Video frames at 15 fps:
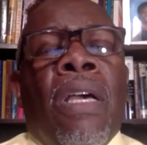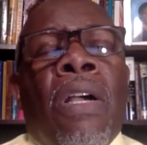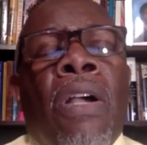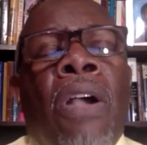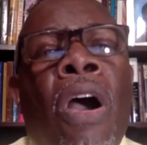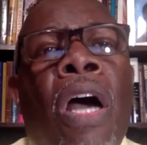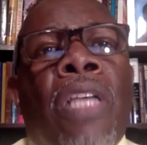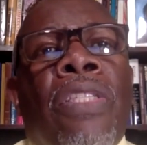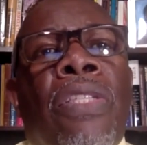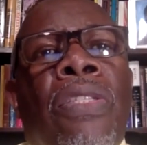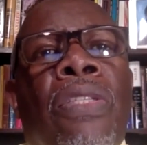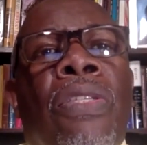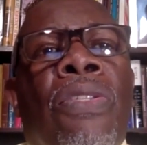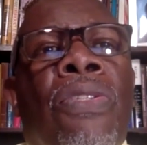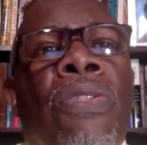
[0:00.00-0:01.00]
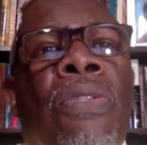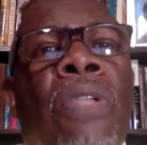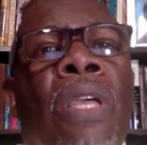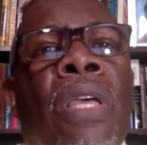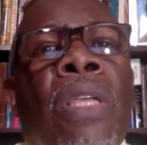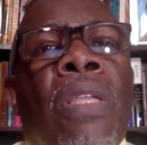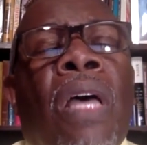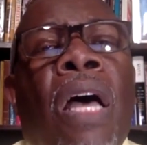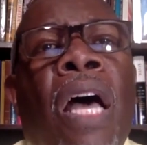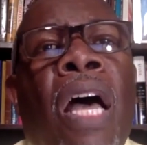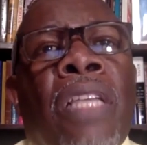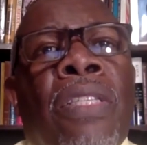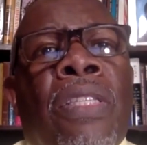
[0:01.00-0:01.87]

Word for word: causes us us